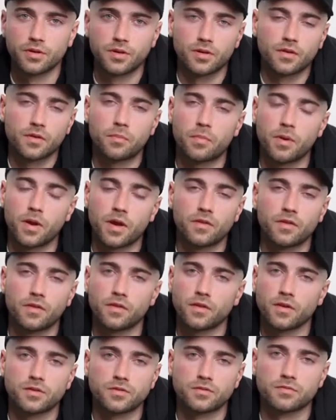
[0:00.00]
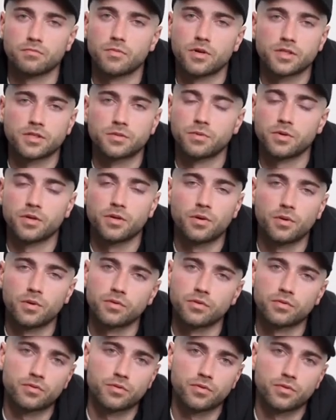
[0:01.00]
and the pain that they just must be
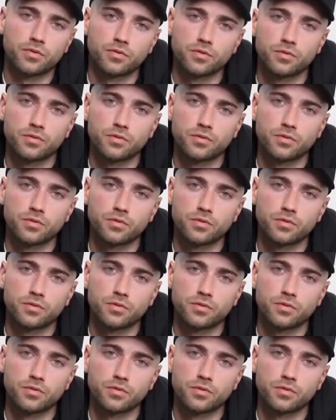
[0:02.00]
going through.